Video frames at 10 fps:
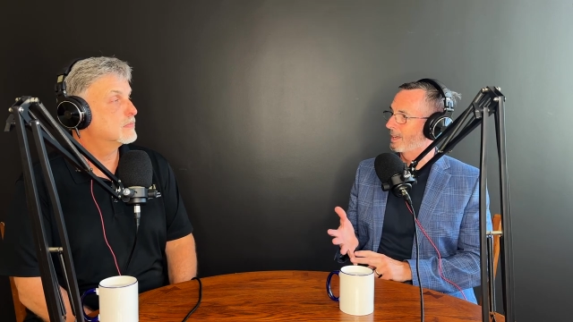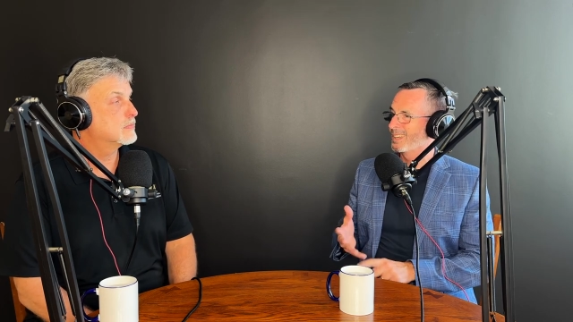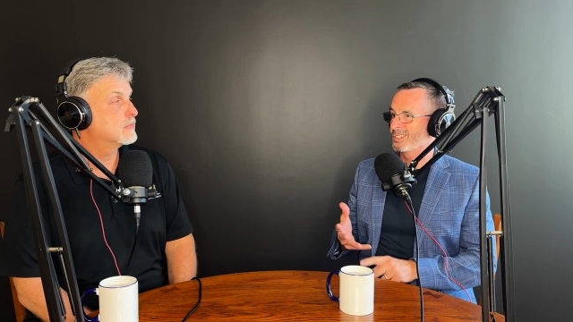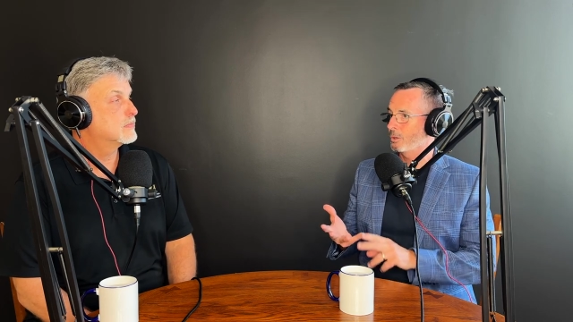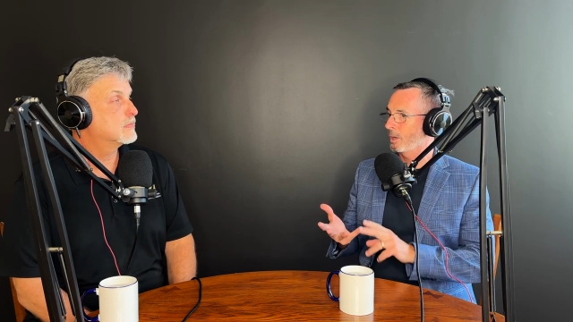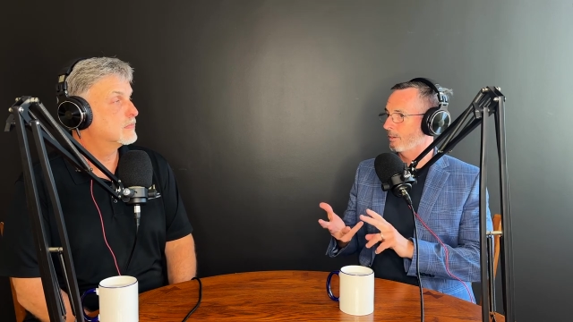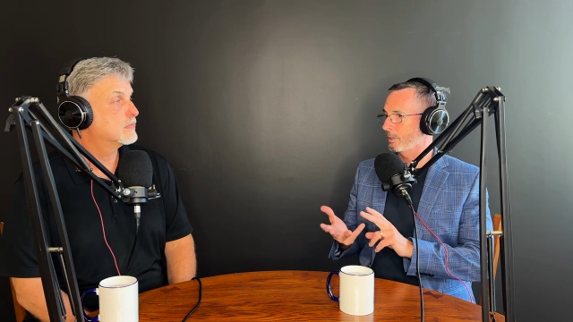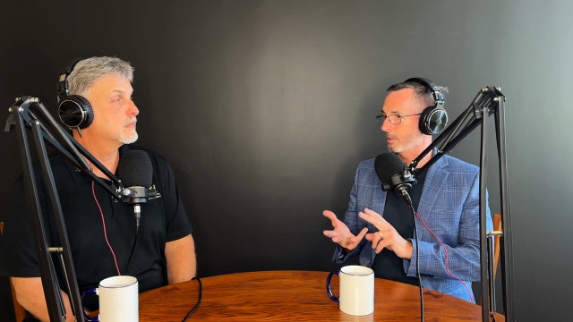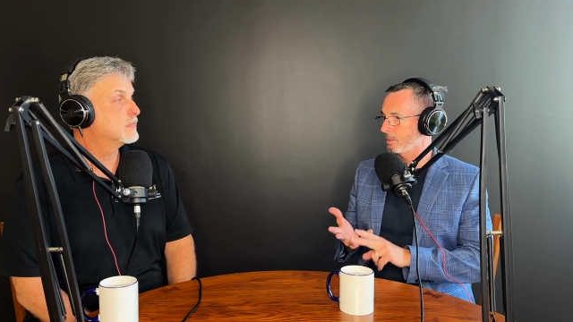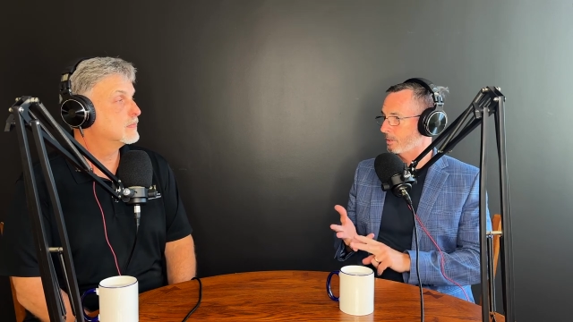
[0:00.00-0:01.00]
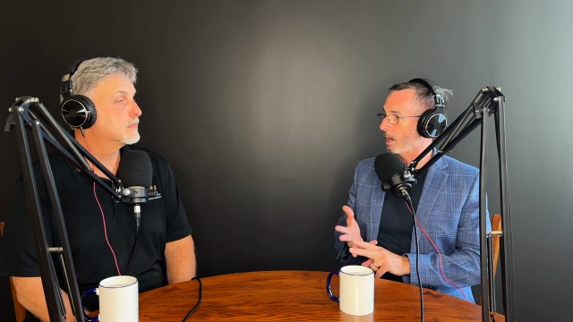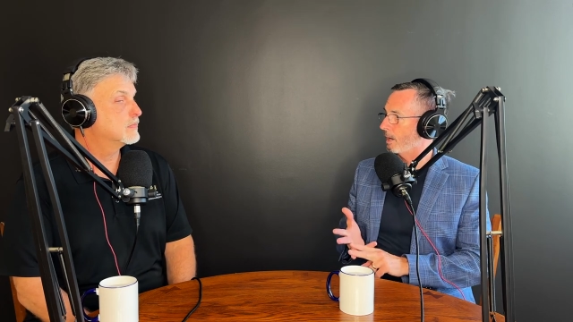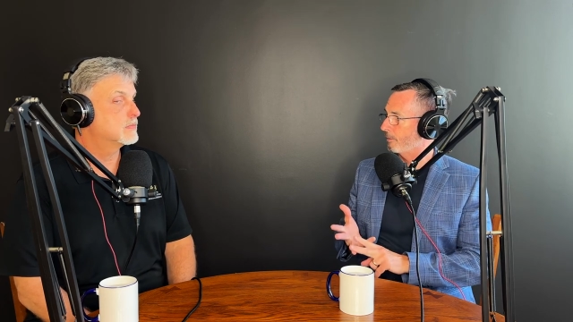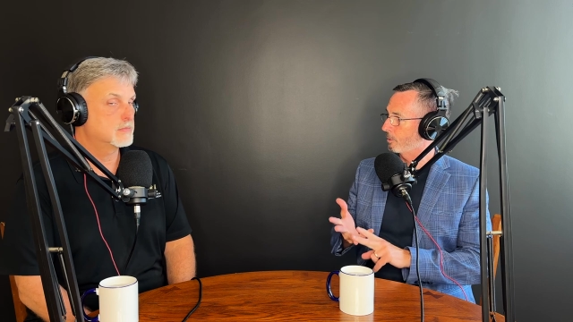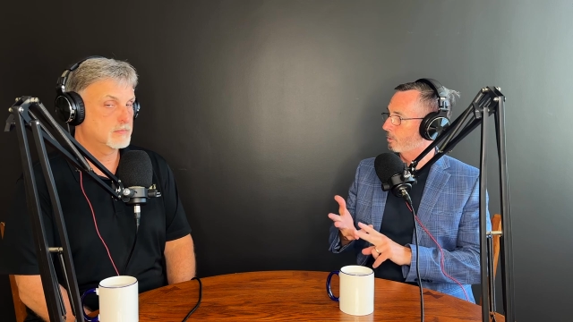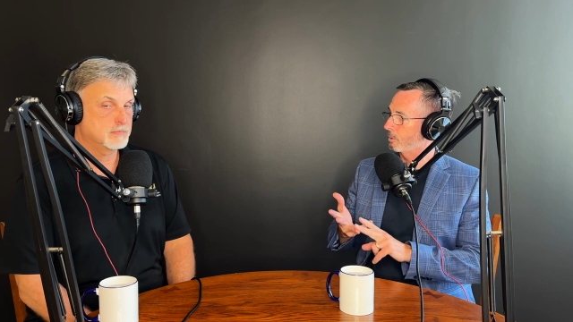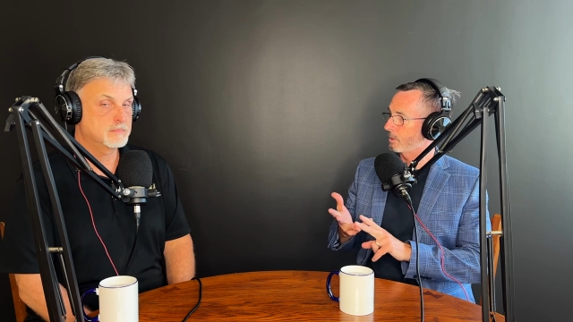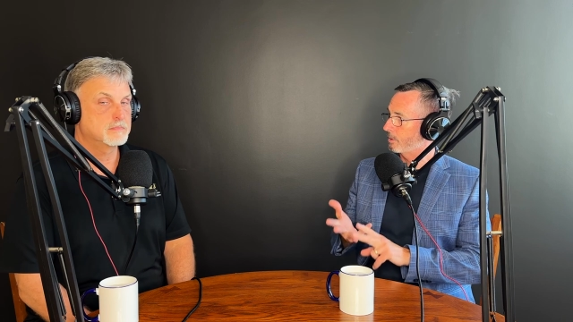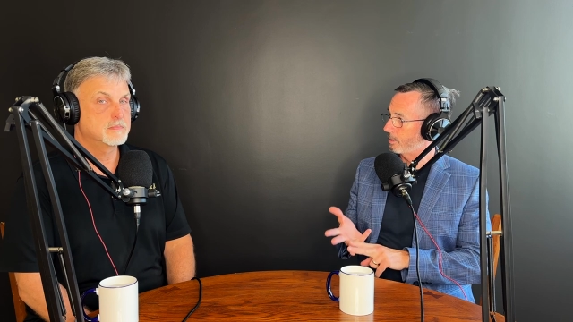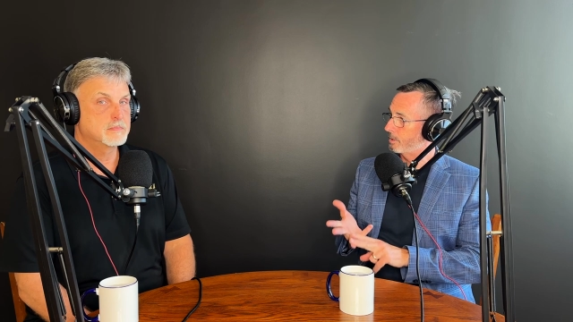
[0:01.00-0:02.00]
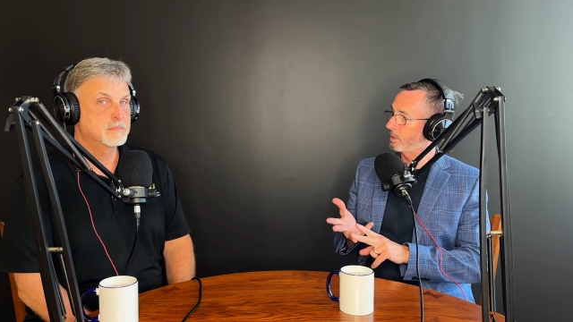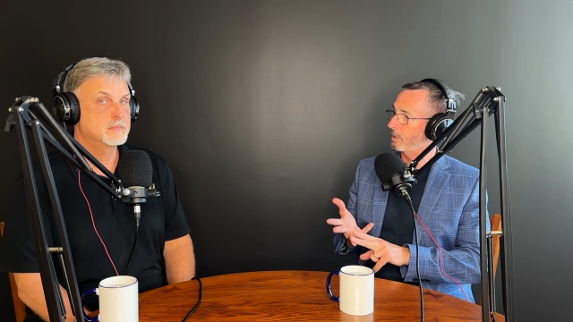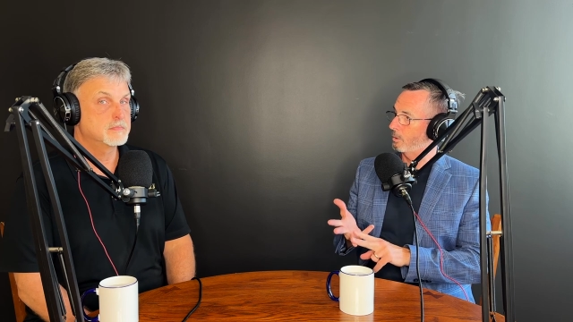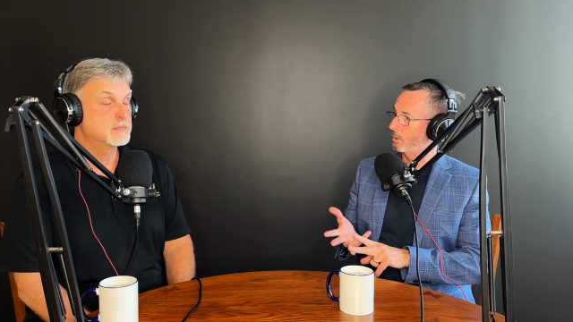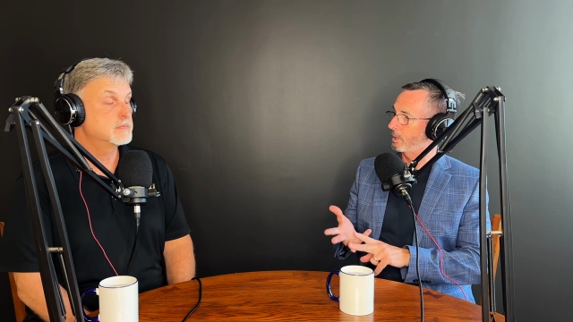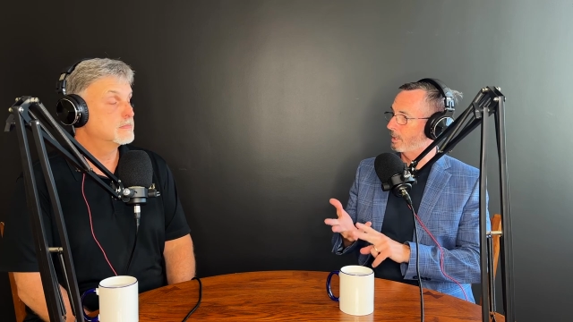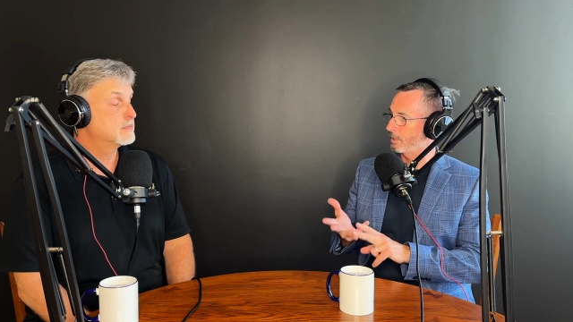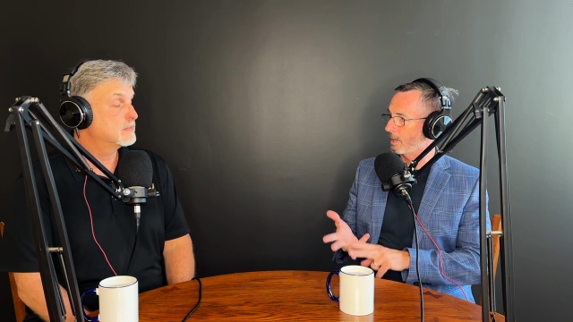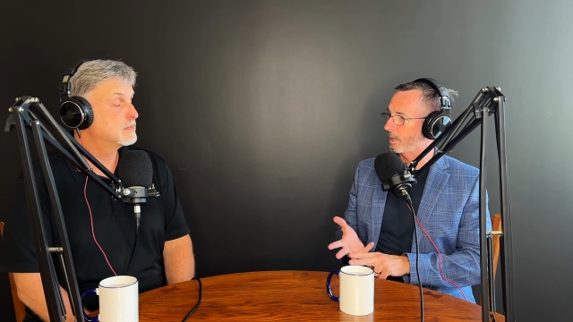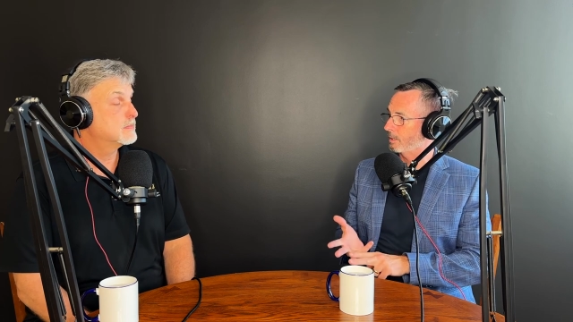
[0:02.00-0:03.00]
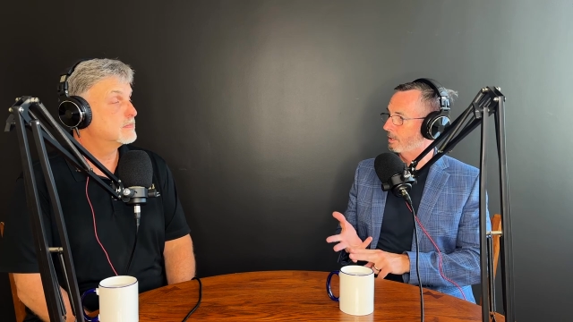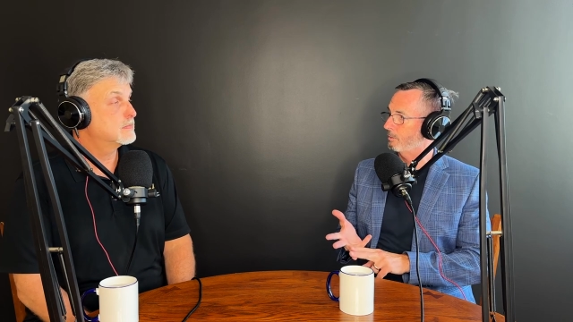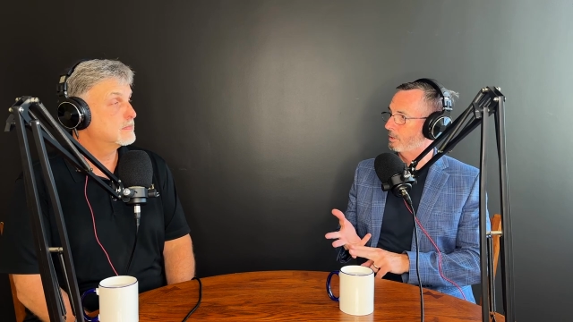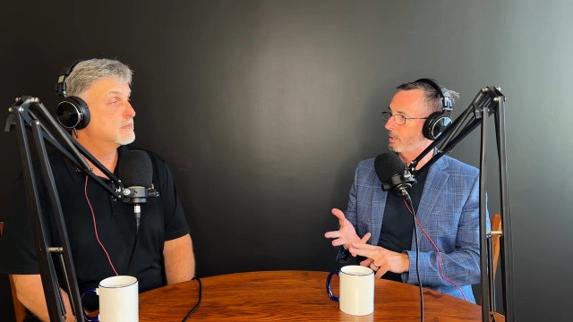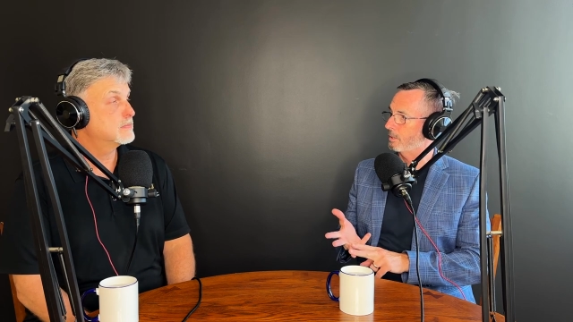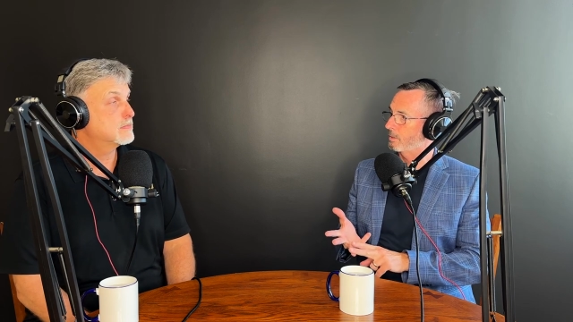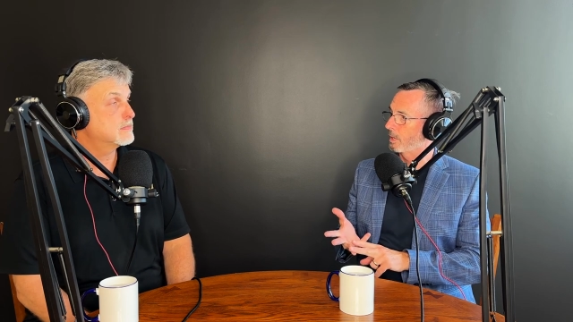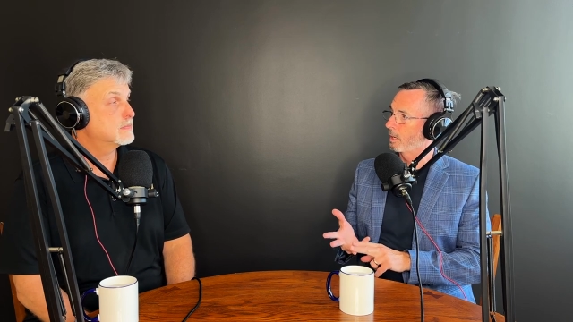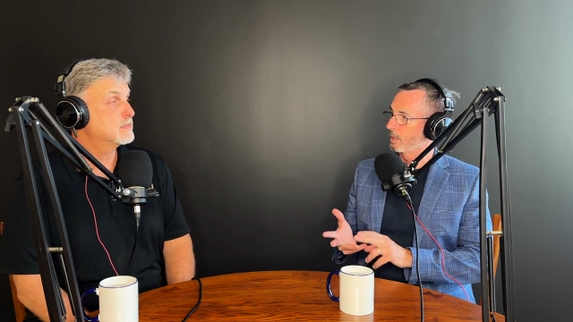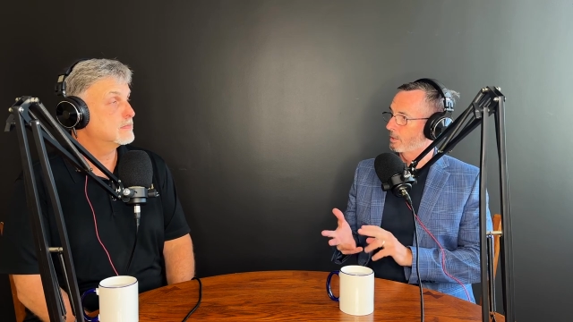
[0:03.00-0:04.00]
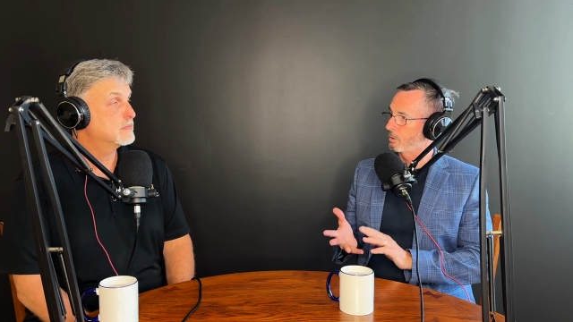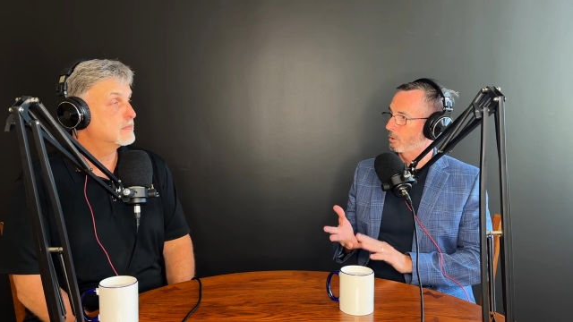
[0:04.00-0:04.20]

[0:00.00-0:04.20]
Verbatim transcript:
Speaker 1: Do you have any staff who are assisting you in these activities? So